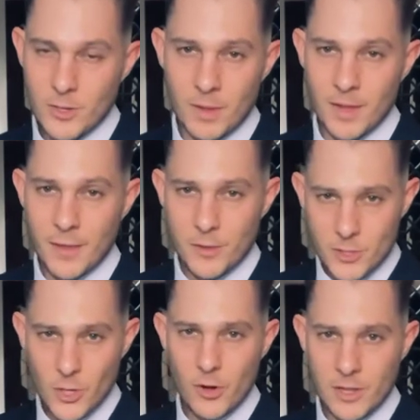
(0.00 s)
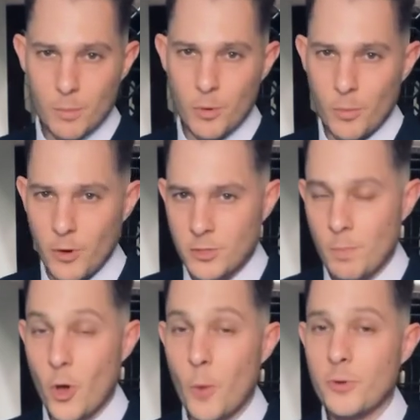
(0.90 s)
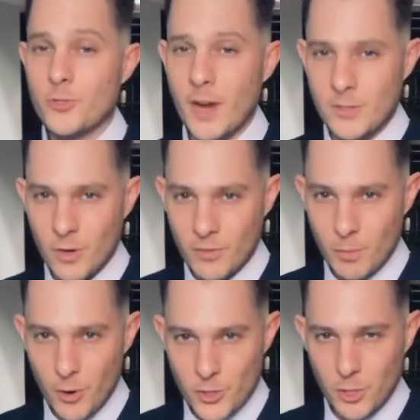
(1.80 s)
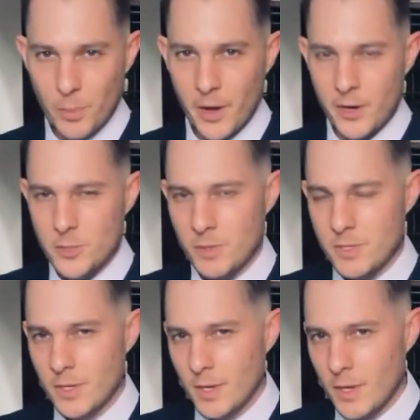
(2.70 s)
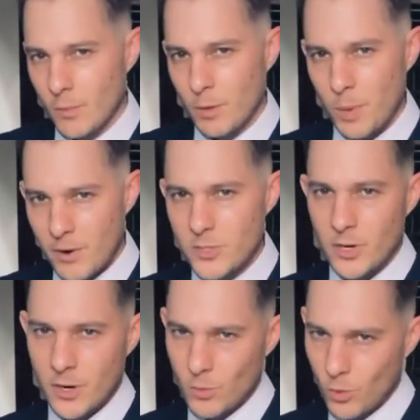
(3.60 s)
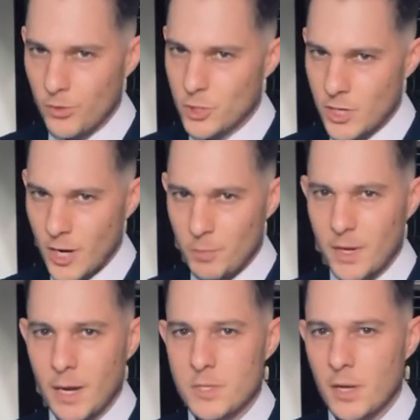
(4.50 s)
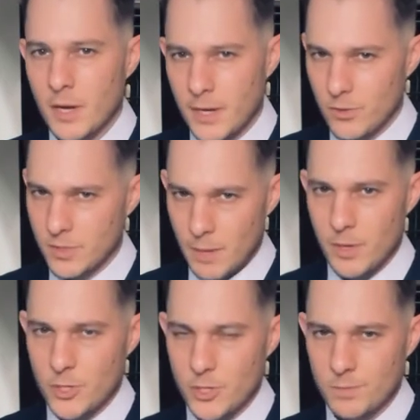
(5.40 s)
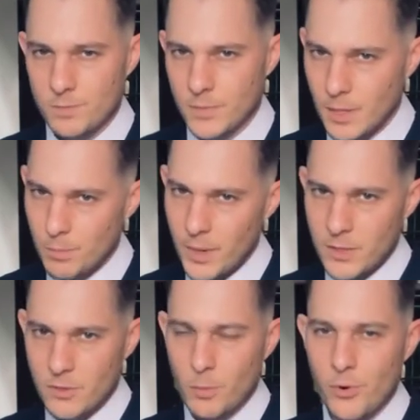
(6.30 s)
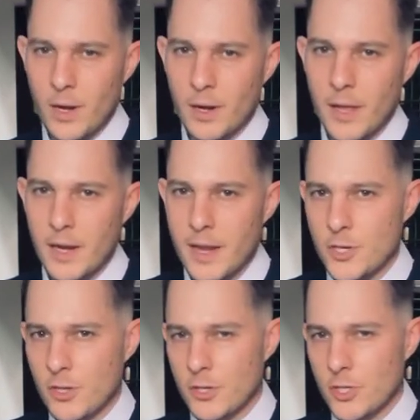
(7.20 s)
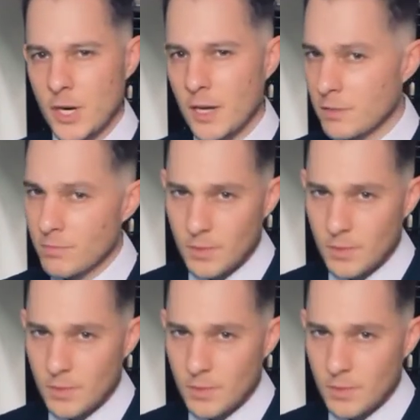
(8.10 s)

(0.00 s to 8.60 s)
and the other solely the perpetrator of emotional punishment. When parents are at war, the child becomes collateral damage. The impact of the parental alienation on the child.